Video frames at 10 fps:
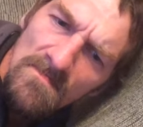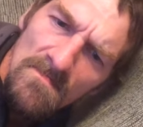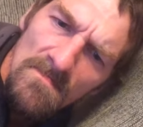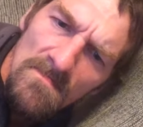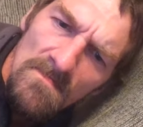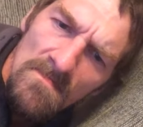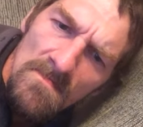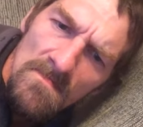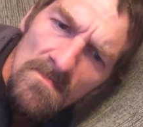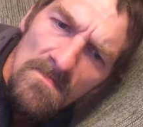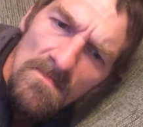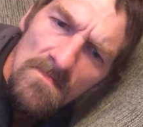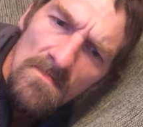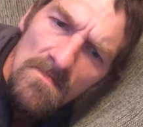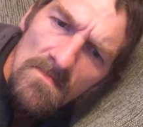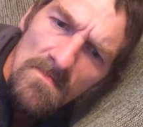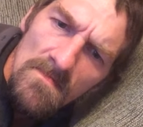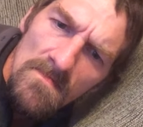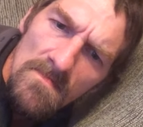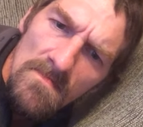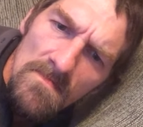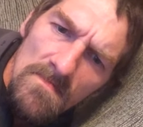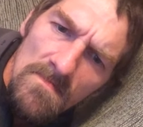(silence)